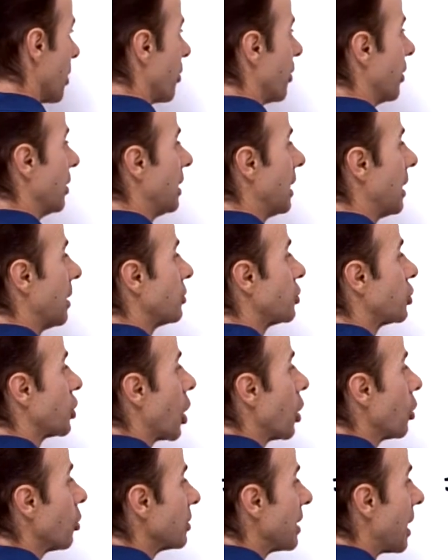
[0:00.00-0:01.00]
The no
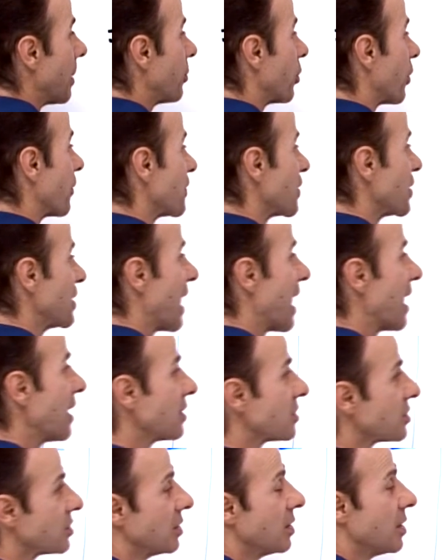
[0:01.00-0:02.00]
total number of
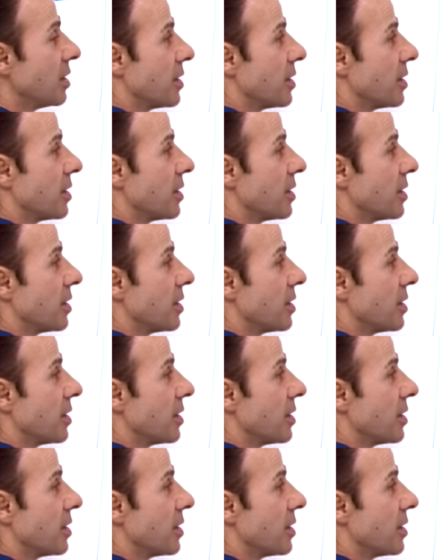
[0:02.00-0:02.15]
snacks,